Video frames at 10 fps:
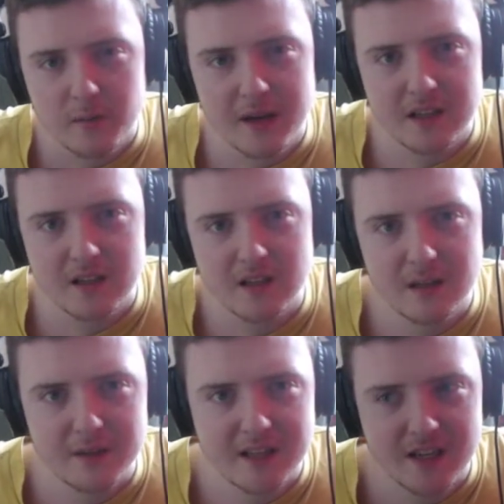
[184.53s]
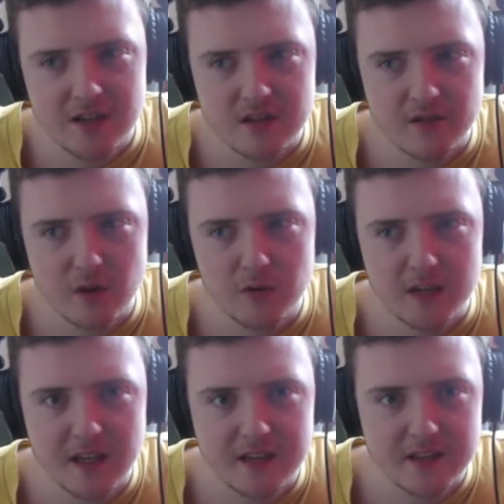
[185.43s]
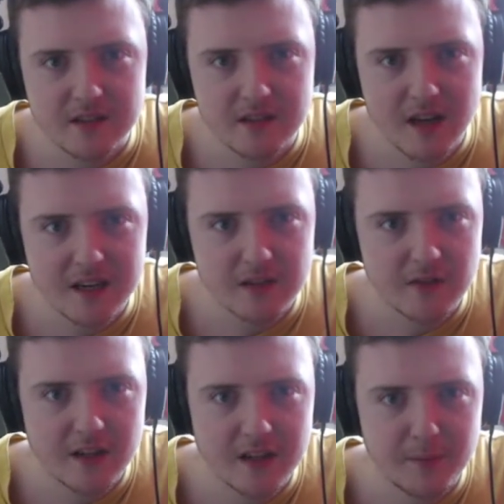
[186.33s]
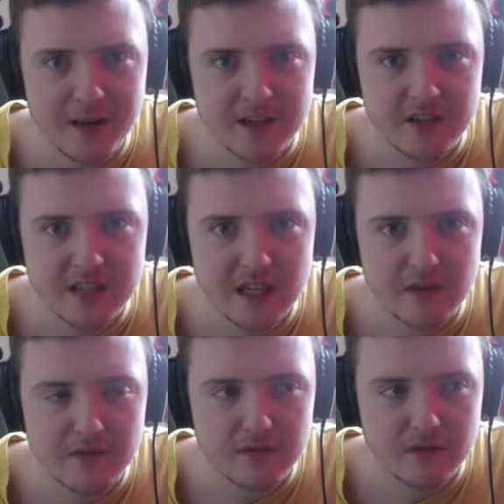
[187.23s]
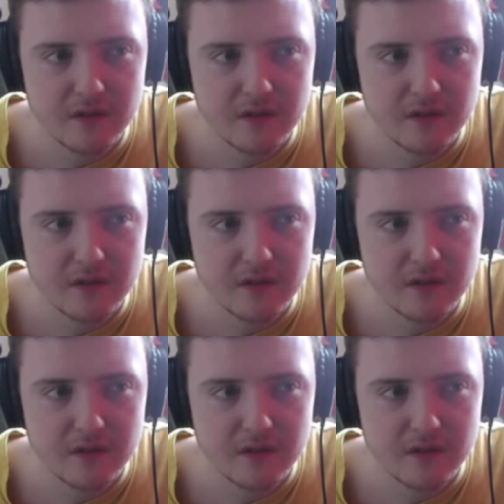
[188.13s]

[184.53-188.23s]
Back to the limitations of old days, you had to fill in the blanks yourself.